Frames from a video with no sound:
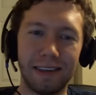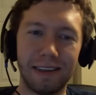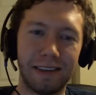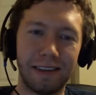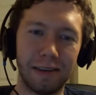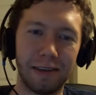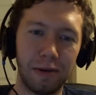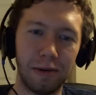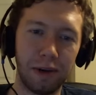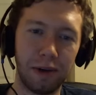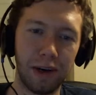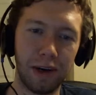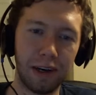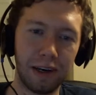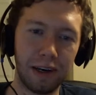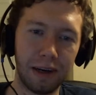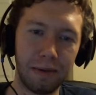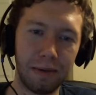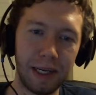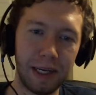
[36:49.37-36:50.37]
so there
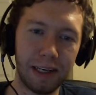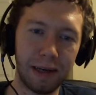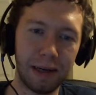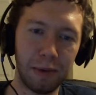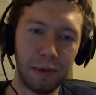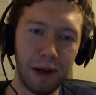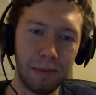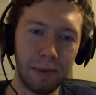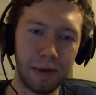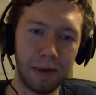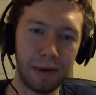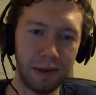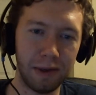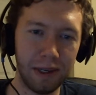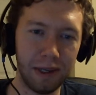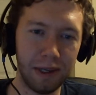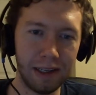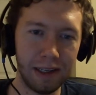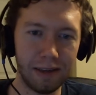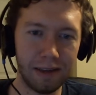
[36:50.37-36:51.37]
are going to be a couple
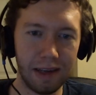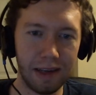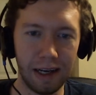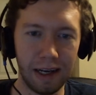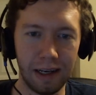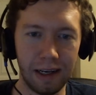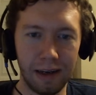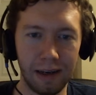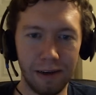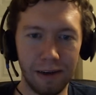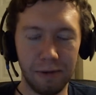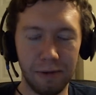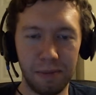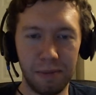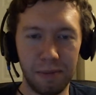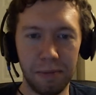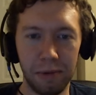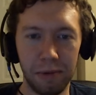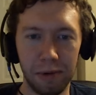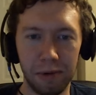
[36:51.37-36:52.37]
opportunities for
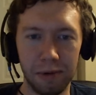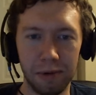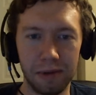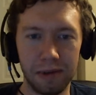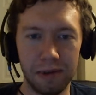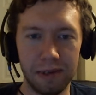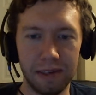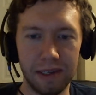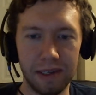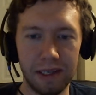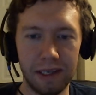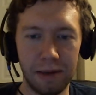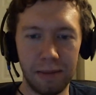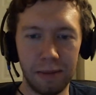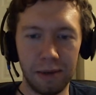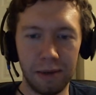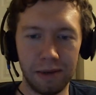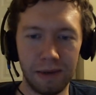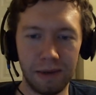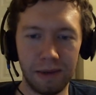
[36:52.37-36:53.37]
people to see
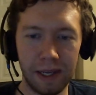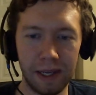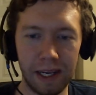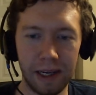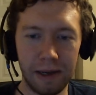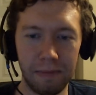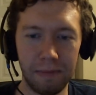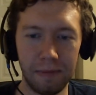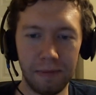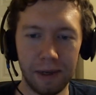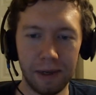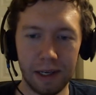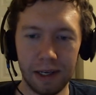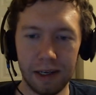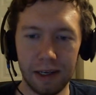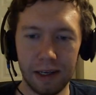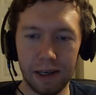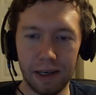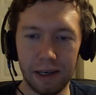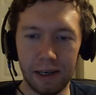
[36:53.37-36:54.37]
demos of the game.
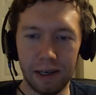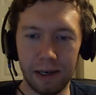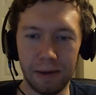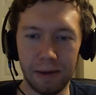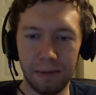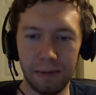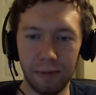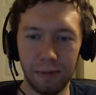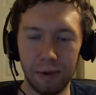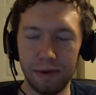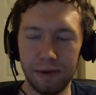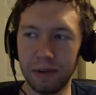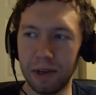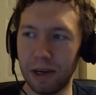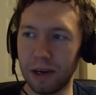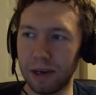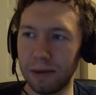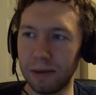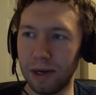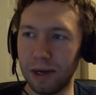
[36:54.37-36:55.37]
We've
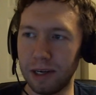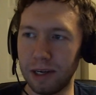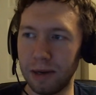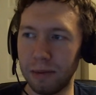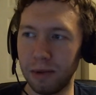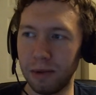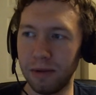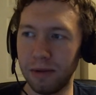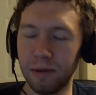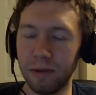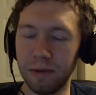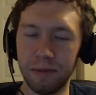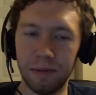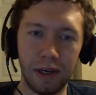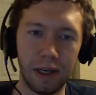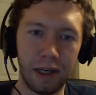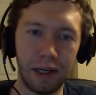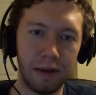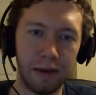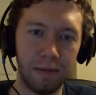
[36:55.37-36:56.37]
talked about a couple of
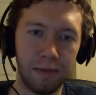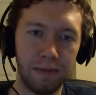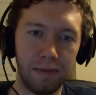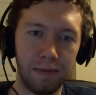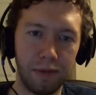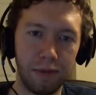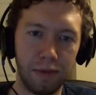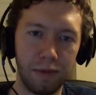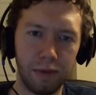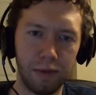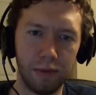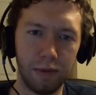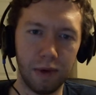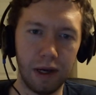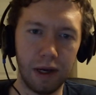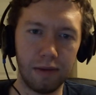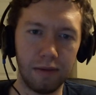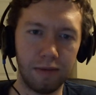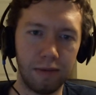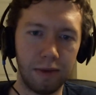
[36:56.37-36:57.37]
them.
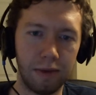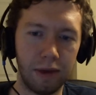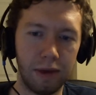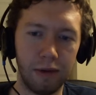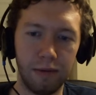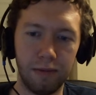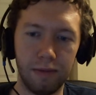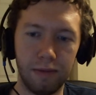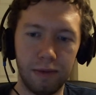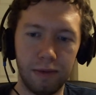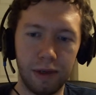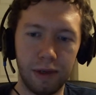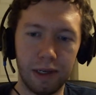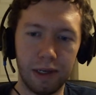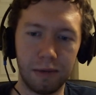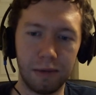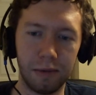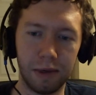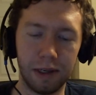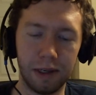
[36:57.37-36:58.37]
Do you
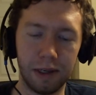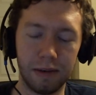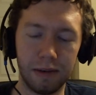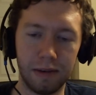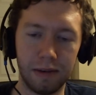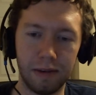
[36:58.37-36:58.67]
guys want to